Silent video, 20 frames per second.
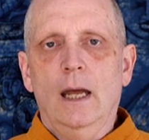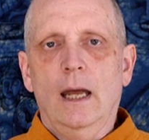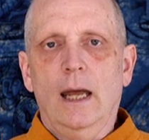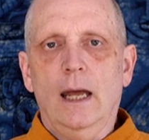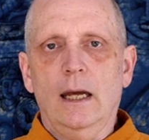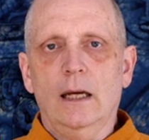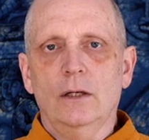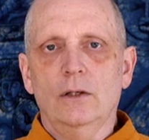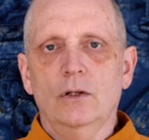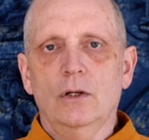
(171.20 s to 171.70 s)

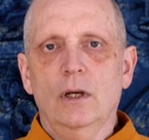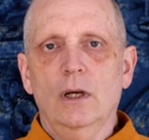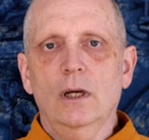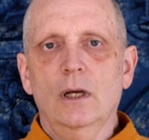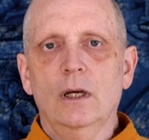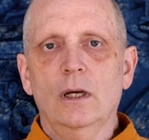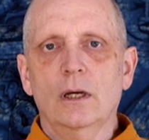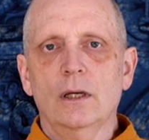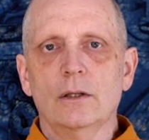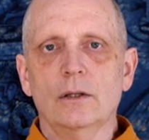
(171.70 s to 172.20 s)
And
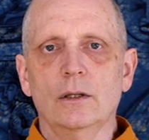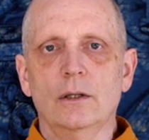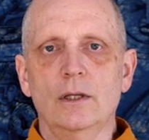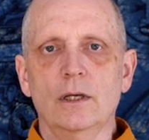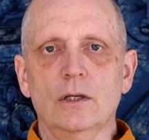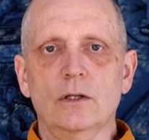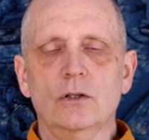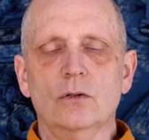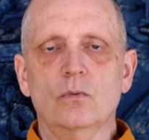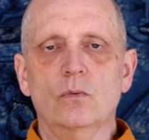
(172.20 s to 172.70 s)

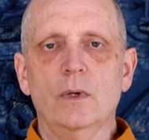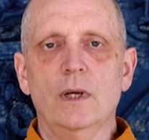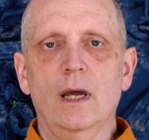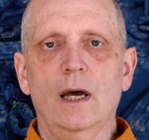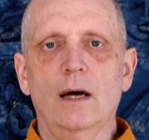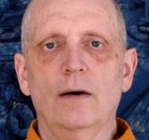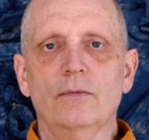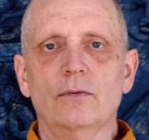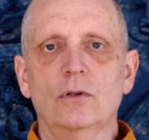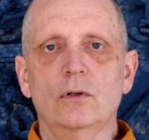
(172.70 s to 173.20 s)
this we
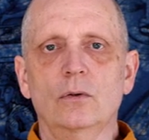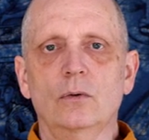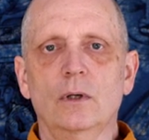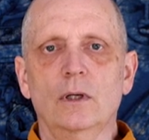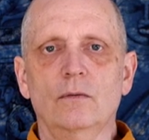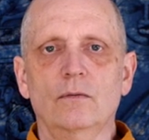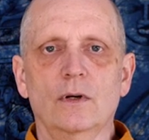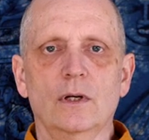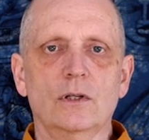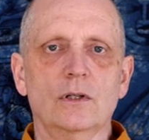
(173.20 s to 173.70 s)
have to
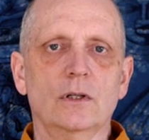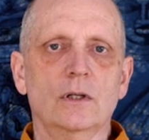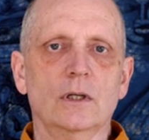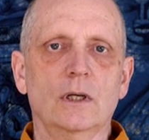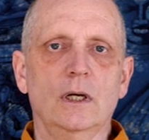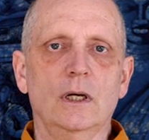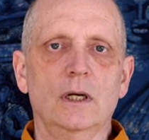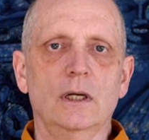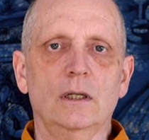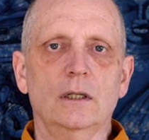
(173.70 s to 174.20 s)

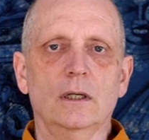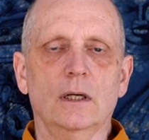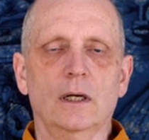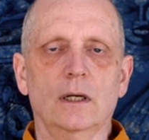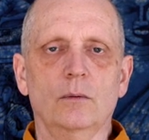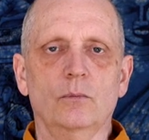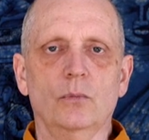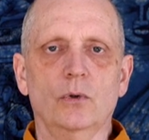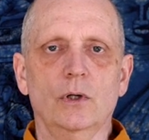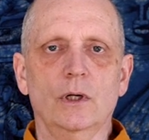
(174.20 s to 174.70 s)
investigate
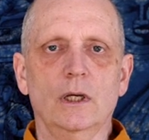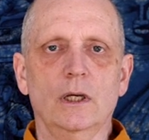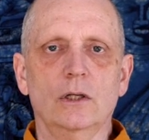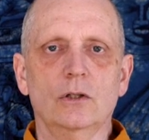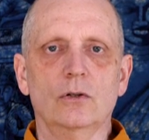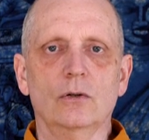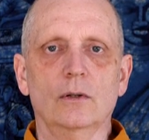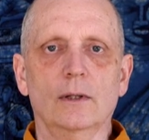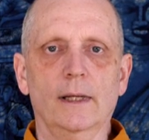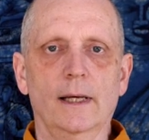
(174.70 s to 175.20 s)
and bring
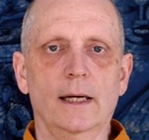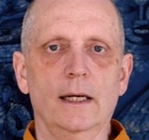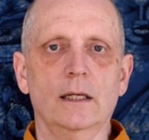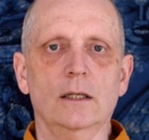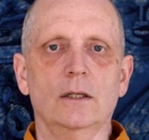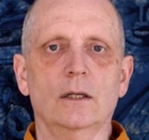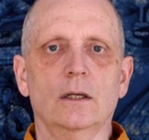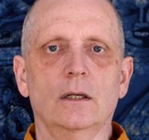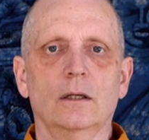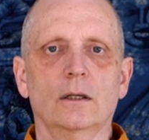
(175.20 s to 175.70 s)
into
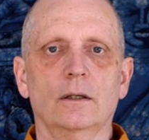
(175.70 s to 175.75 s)
light,